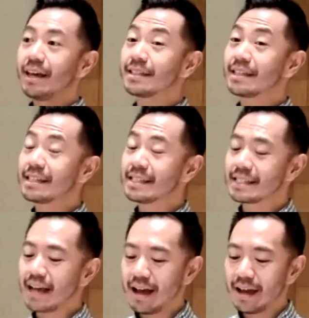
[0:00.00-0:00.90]
is a
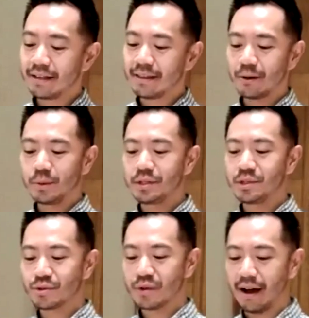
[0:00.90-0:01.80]
sign that we
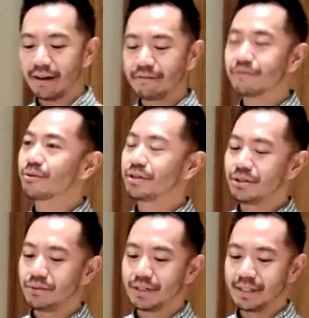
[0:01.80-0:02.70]
strive for
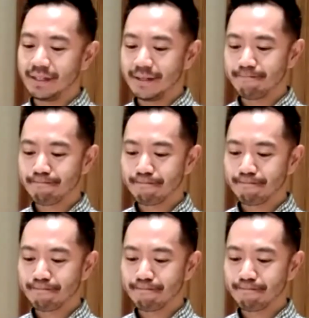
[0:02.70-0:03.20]
unity.